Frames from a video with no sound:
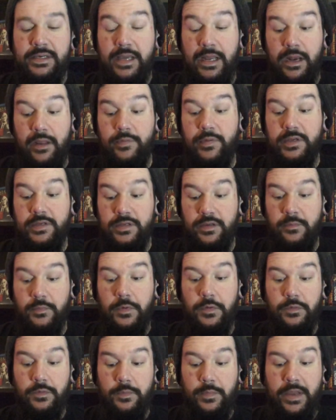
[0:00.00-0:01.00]
And I picked up
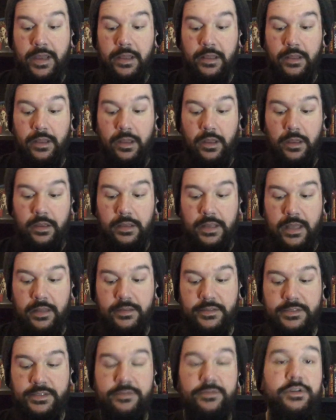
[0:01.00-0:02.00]
both
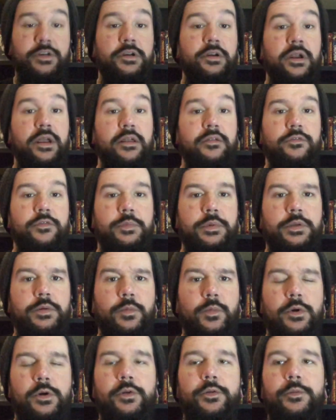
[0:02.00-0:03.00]
Galaxy of Terror and Forbidden
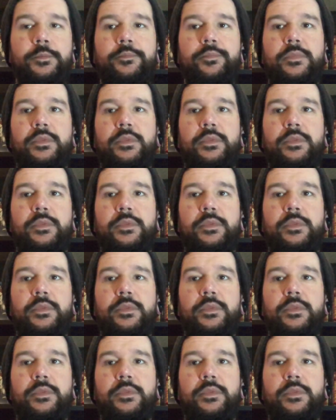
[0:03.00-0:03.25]
World.